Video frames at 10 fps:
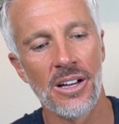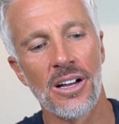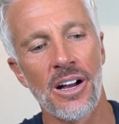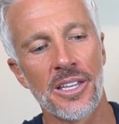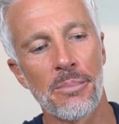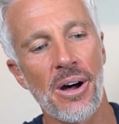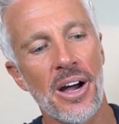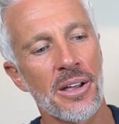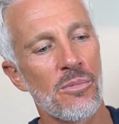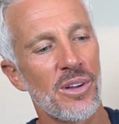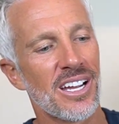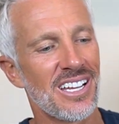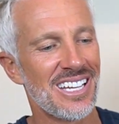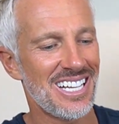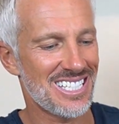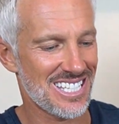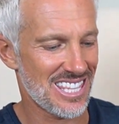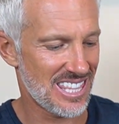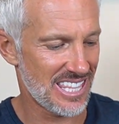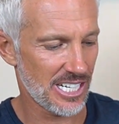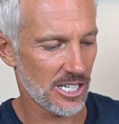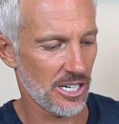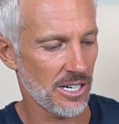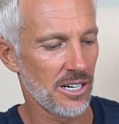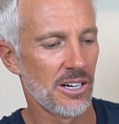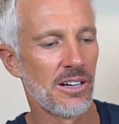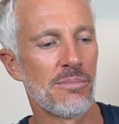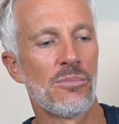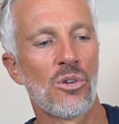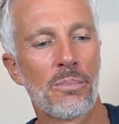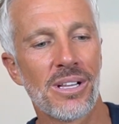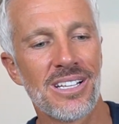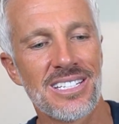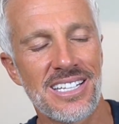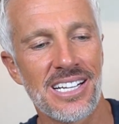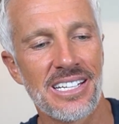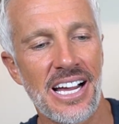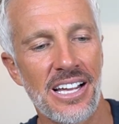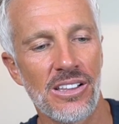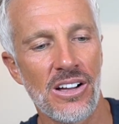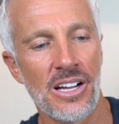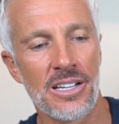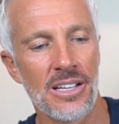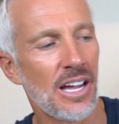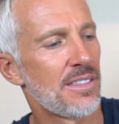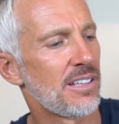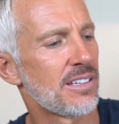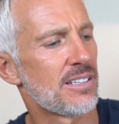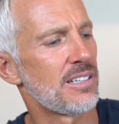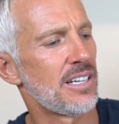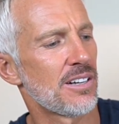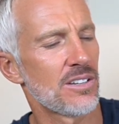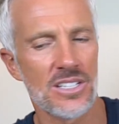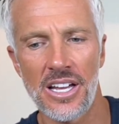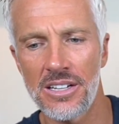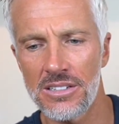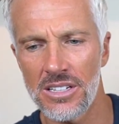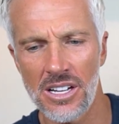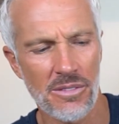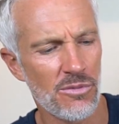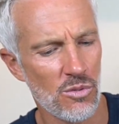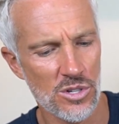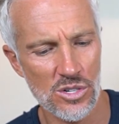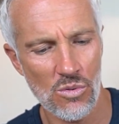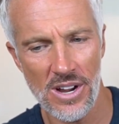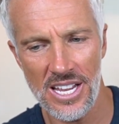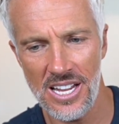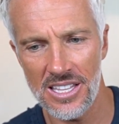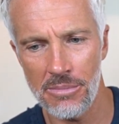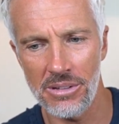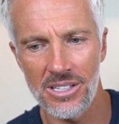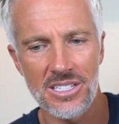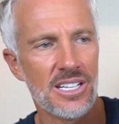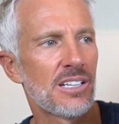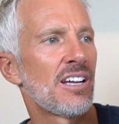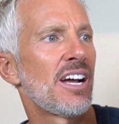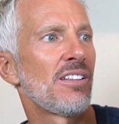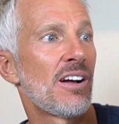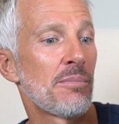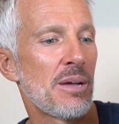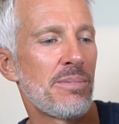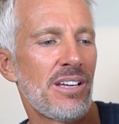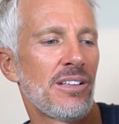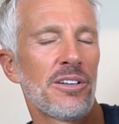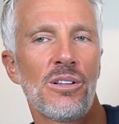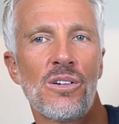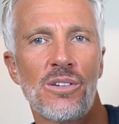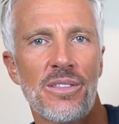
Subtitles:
on the bottom we got a nice thicker, more ballistic nylon. I think the denier is at 420, and the ballistic nylon might be a little over